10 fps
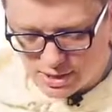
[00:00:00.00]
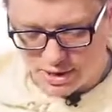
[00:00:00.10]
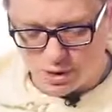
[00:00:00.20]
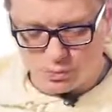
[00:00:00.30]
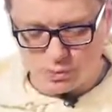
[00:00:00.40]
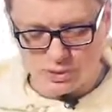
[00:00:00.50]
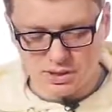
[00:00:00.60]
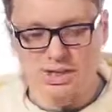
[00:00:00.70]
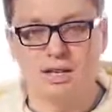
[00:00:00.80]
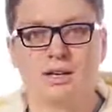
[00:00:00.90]
the output
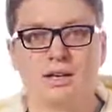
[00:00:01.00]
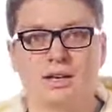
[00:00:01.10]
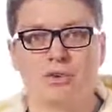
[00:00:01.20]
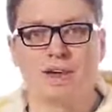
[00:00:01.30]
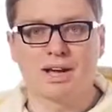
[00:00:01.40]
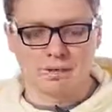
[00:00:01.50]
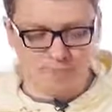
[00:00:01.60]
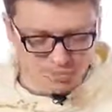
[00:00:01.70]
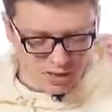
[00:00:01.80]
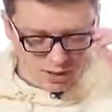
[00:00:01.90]
is clearly correct.
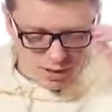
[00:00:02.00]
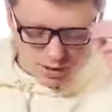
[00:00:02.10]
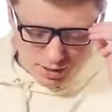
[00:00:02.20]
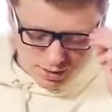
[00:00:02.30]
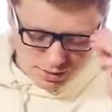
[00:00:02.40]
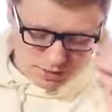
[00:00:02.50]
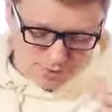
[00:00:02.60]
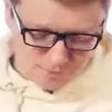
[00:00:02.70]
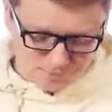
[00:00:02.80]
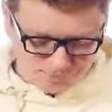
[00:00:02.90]

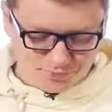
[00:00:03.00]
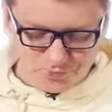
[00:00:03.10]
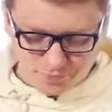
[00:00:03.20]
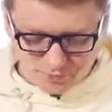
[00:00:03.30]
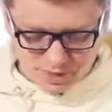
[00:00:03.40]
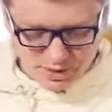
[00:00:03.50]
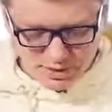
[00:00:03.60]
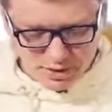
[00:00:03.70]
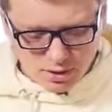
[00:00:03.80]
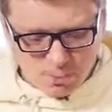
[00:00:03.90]

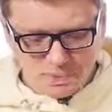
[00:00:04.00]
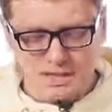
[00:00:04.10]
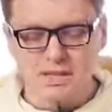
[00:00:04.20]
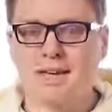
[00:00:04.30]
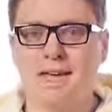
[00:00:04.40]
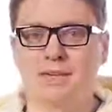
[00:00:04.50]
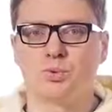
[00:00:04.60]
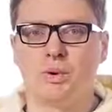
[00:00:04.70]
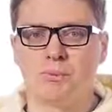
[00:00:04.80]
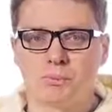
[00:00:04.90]
In the opposite
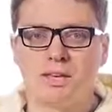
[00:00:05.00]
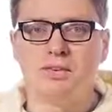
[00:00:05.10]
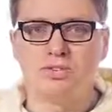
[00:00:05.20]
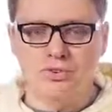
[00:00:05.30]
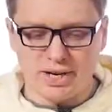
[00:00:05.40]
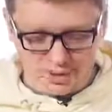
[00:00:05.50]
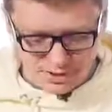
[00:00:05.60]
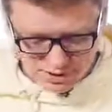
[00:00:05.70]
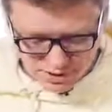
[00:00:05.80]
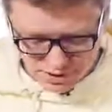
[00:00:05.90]
case, when b is greater than